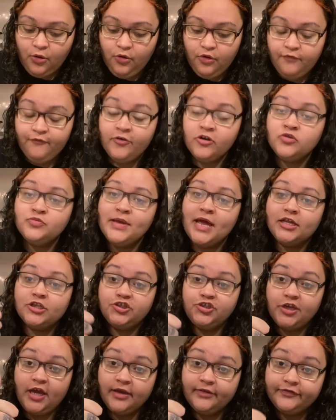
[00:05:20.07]
first we had
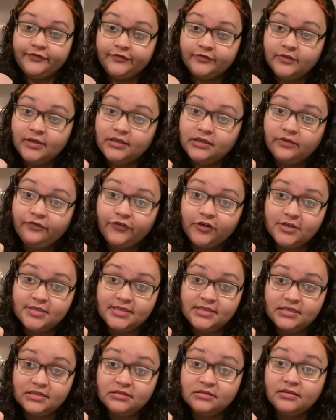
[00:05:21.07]
Jeff in the first
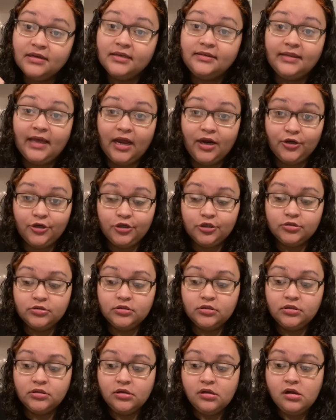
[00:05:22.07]
season and that hurt.
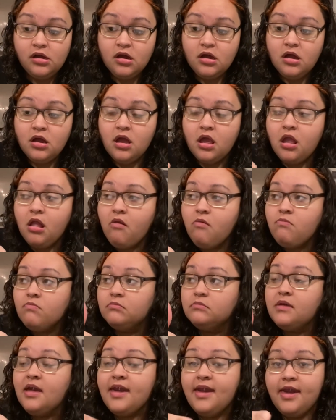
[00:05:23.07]

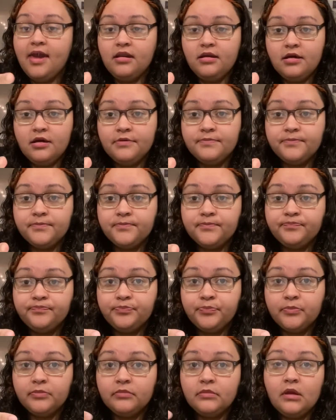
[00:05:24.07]
Hannah,
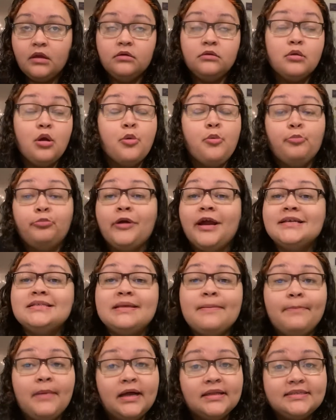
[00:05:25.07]
Bryce
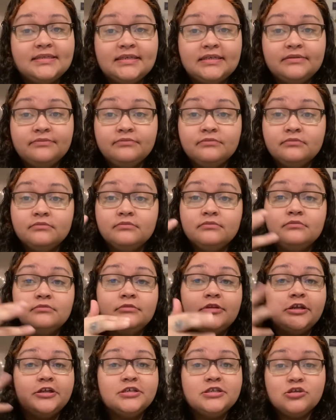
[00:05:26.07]
and Monty,
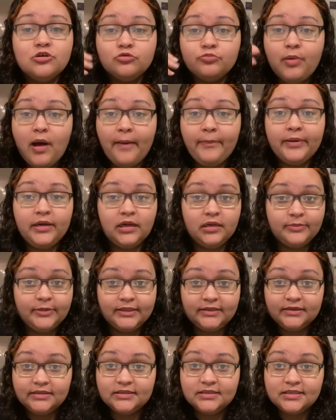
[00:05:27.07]
they're still popping up
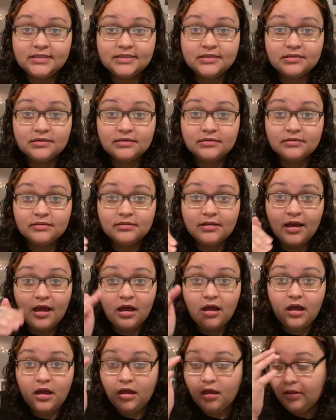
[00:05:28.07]
in this
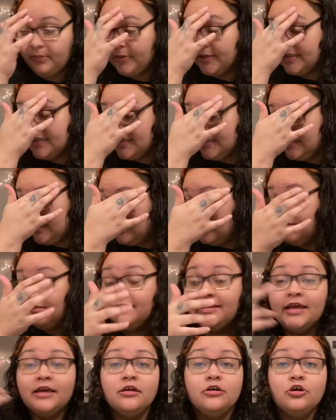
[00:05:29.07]
season.
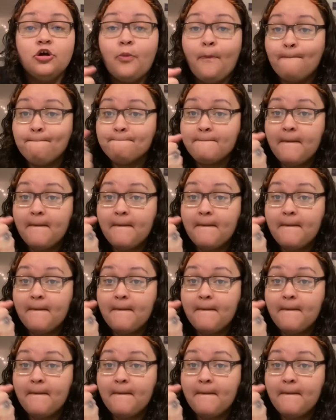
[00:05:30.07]
They can go.